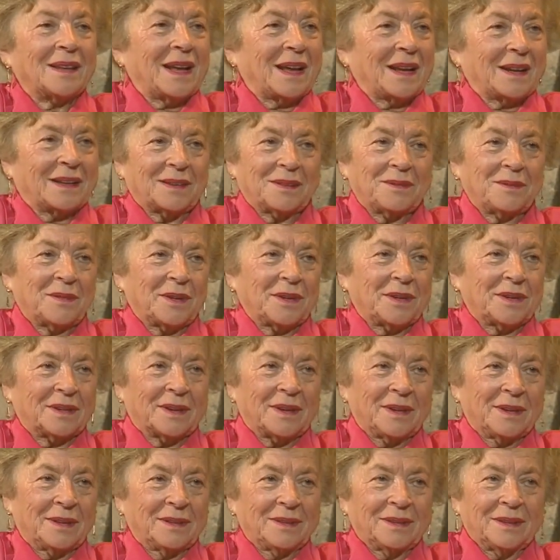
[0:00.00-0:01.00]
hard work.
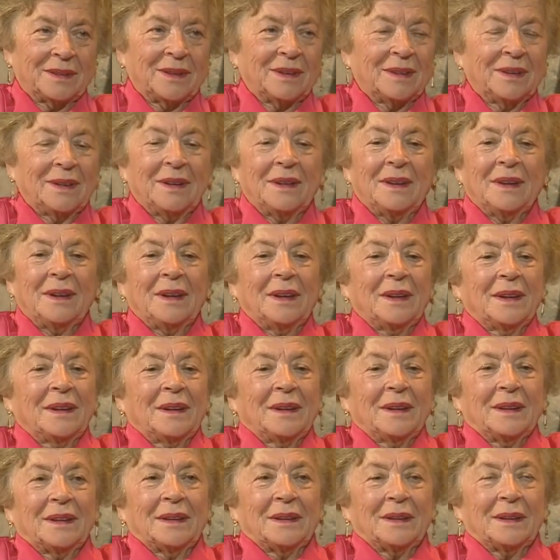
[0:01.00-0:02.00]

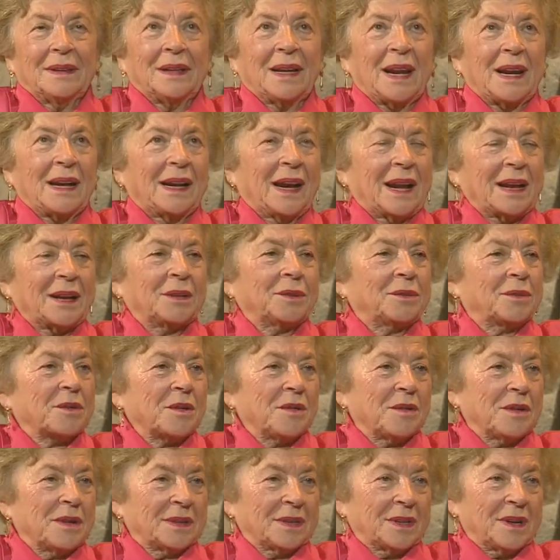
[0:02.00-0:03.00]
And I like to
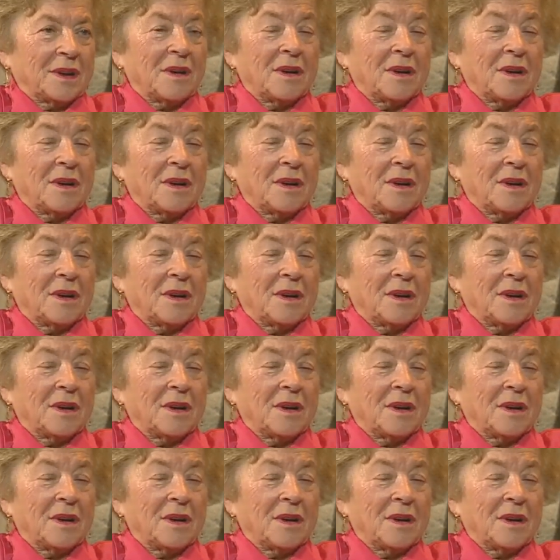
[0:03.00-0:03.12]
go on the